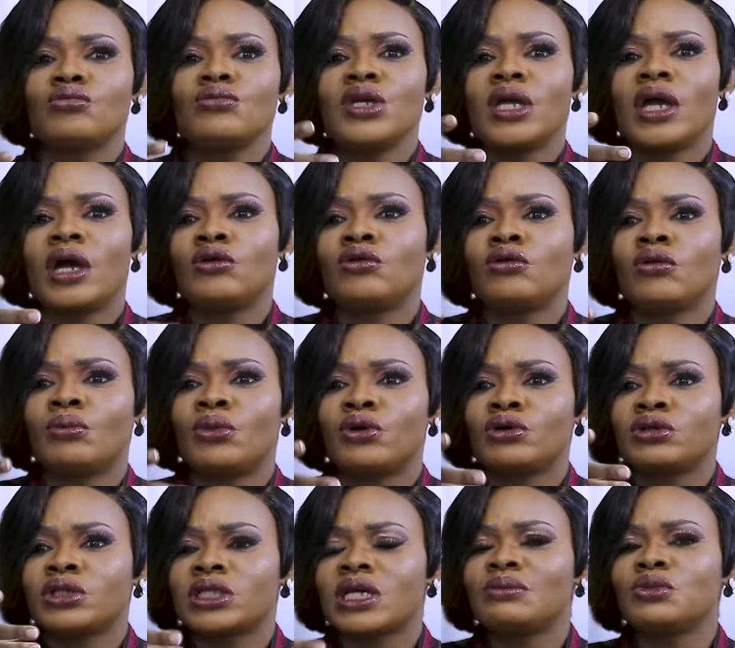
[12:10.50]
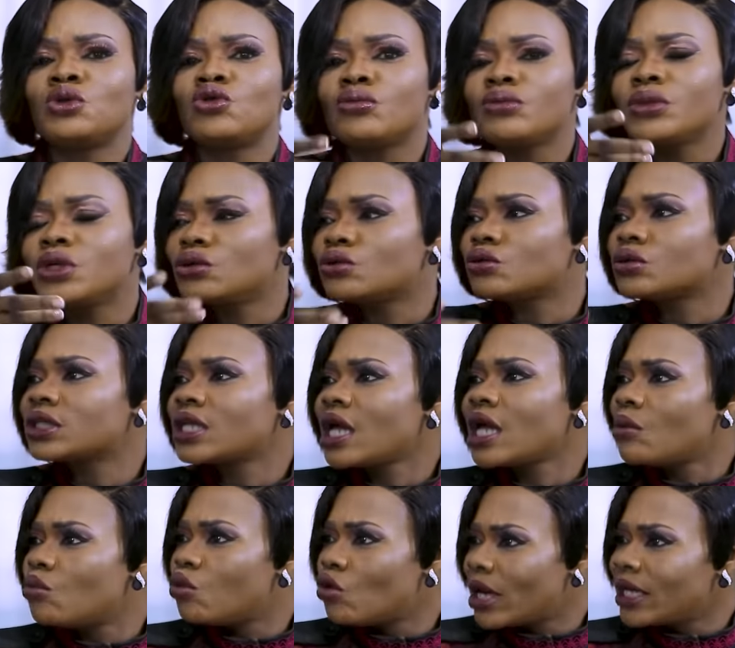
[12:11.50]
me, and brought some to me, so say,
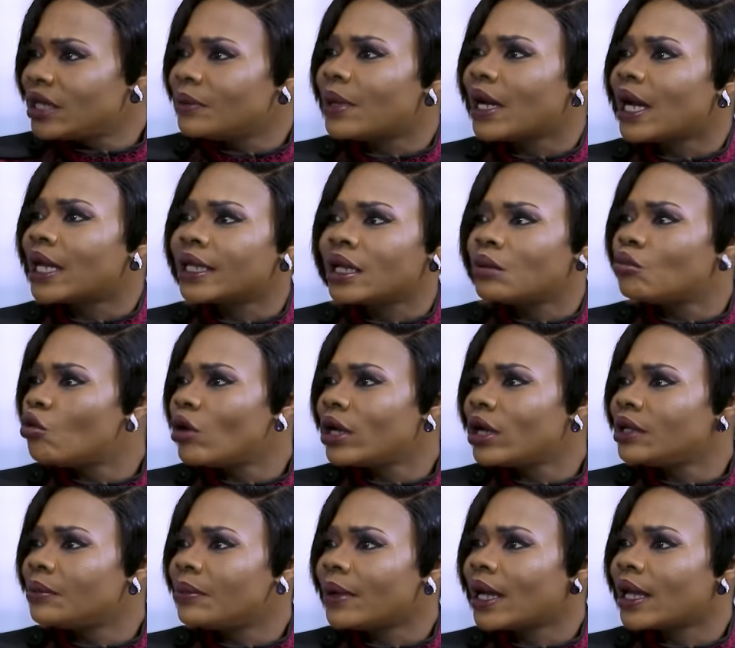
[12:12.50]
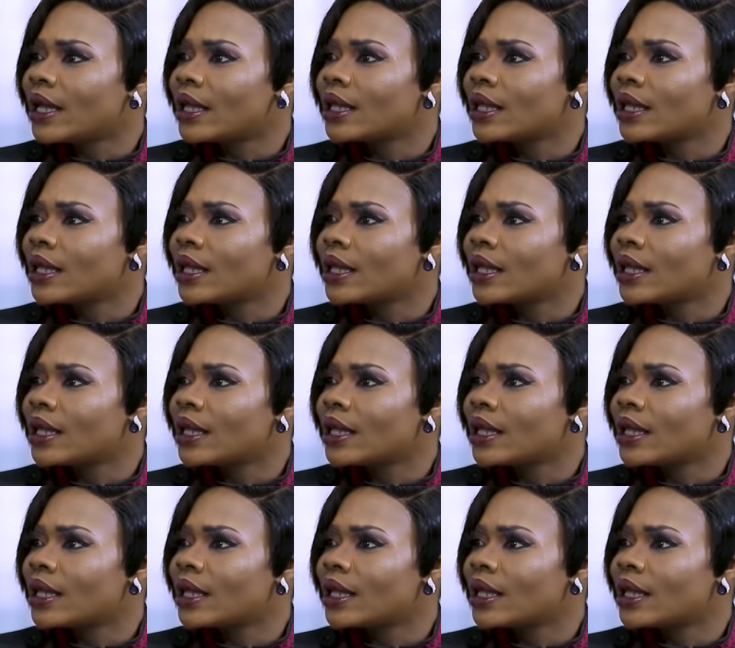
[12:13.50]
Bonipan and Bonnie. Oh,